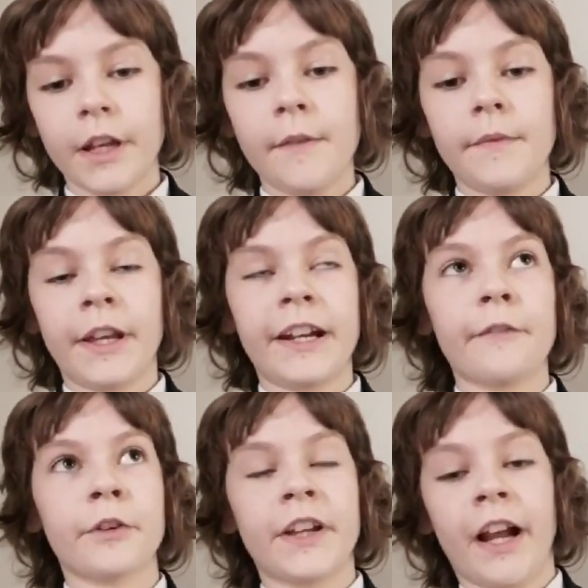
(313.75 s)
and
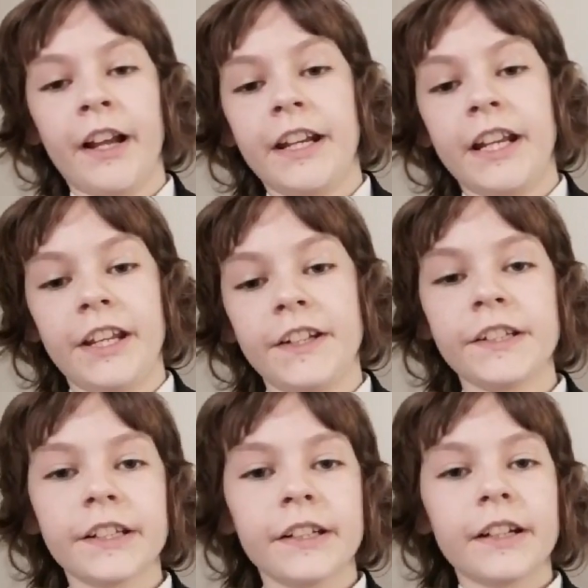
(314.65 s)
everything I need?
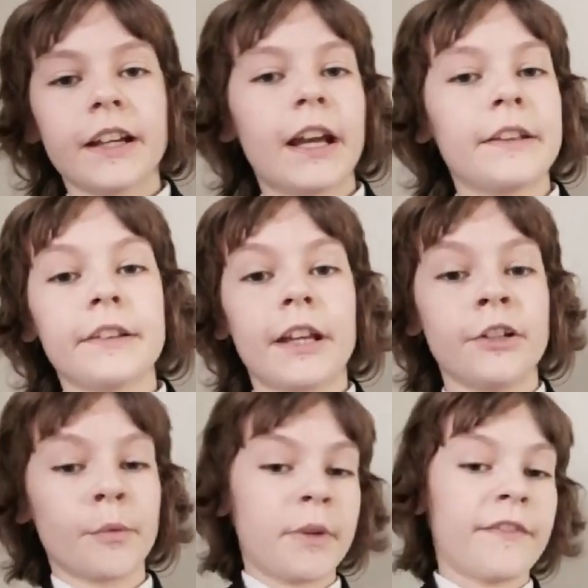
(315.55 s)
And
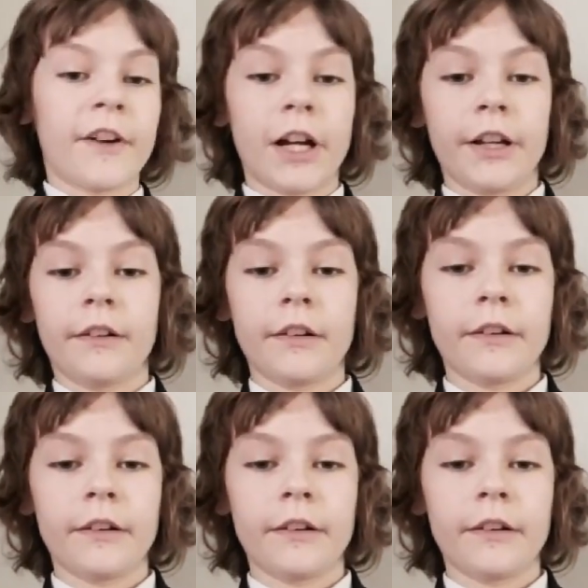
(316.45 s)
then you'll be fine.